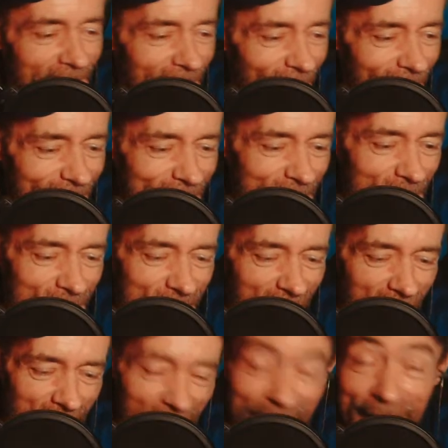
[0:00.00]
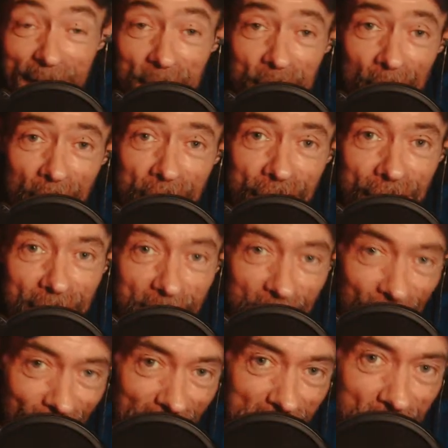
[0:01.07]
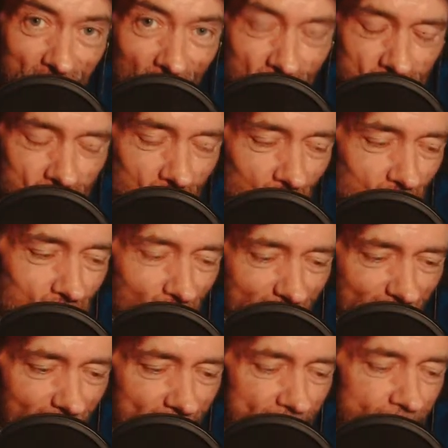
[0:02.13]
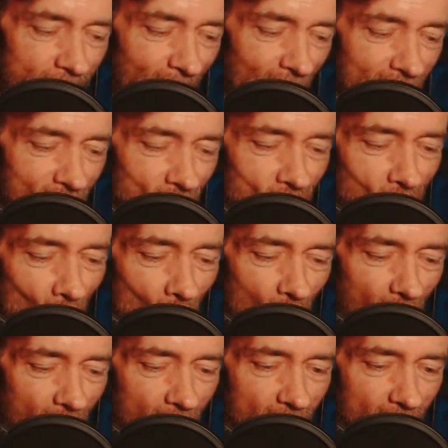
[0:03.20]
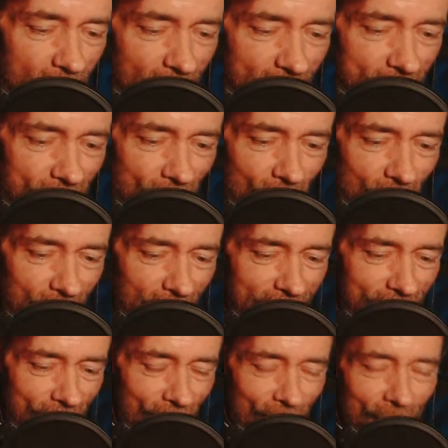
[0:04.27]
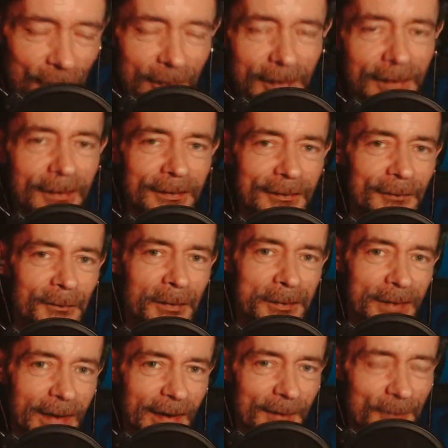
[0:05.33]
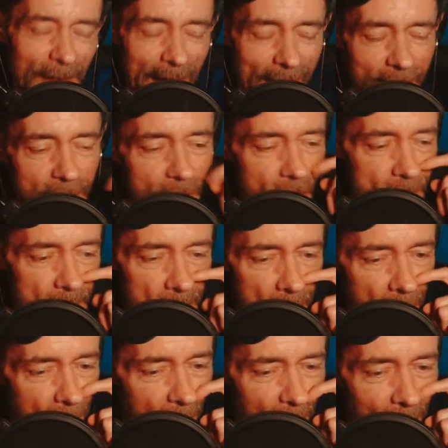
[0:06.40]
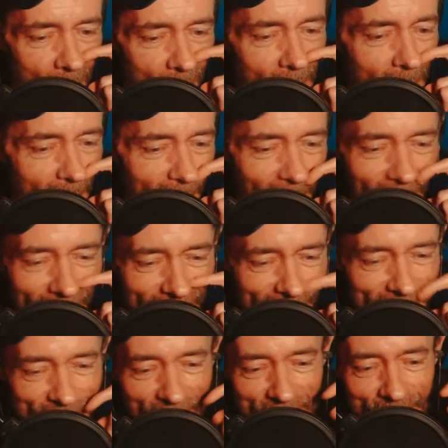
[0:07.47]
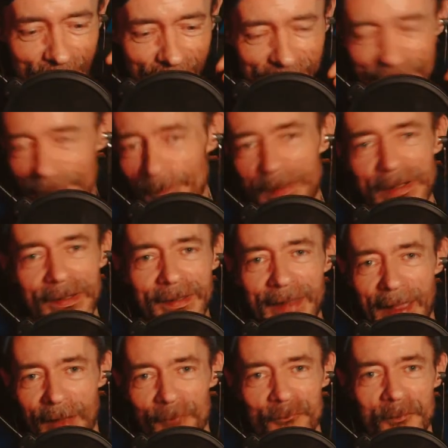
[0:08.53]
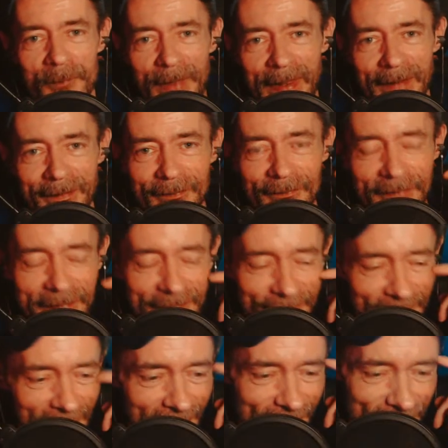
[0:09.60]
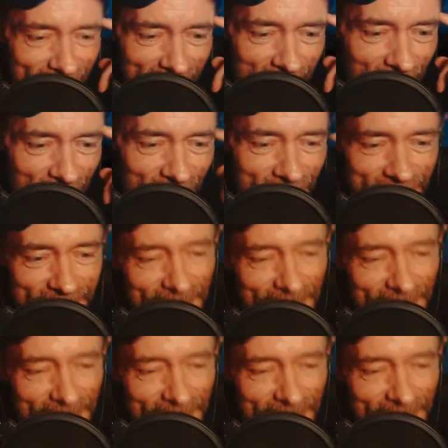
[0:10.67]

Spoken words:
And there was 8 of us. There was 8 of us. There was like 4, and then 2, and then 2 in the one kind of barrack room. And I remember, because it went like alphabetically, and his name was